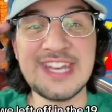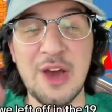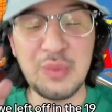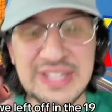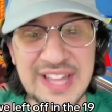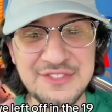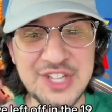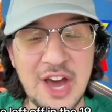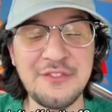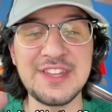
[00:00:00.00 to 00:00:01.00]
we left
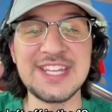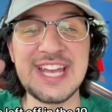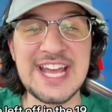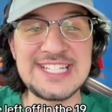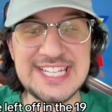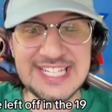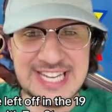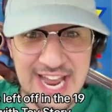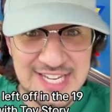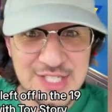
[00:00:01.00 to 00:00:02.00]
off in the
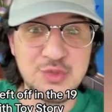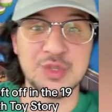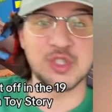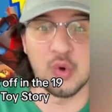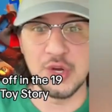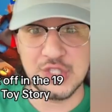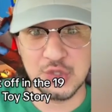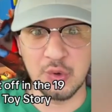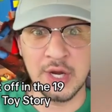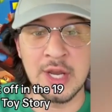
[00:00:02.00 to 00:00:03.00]
1990s with Toy
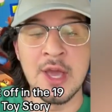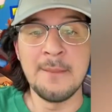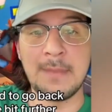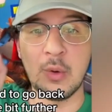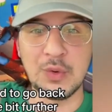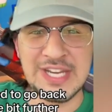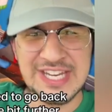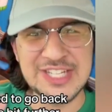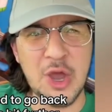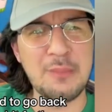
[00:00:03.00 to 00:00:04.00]
Story, but we need to
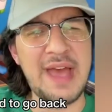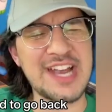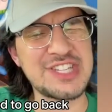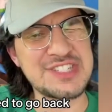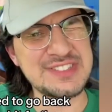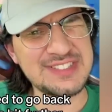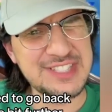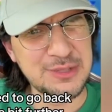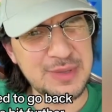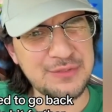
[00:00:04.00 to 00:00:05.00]
go back just a little
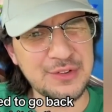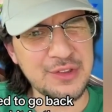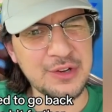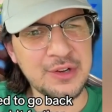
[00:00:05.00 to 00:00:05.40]
bit further.